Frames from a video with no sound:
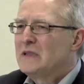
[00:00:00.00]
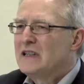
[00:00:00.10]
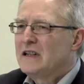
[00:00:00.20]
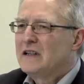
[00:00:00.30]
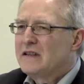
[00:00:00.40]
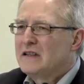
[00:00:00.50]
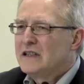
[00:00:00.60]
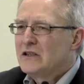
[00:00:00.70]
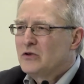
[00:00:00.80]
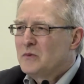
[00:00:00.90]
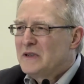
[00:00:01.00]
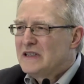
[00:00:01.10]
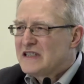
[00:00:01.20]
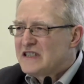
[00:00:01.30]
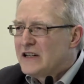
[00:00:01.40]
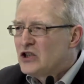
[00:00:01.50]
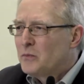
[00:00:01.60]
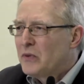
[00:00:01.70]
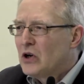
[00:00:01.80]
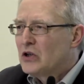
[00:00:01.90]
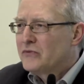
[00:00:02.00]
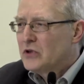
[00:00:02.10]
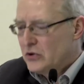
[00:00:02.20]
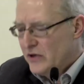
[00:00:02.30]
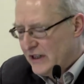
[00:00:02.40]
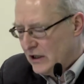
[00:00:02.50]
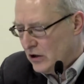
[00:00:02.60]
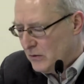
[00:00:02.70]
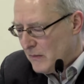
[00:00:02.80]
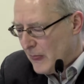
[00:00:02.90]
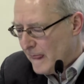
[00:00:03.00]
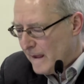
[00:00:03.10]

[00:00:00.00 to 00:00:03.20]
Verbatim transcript: that I think should be an essential part of a curriculum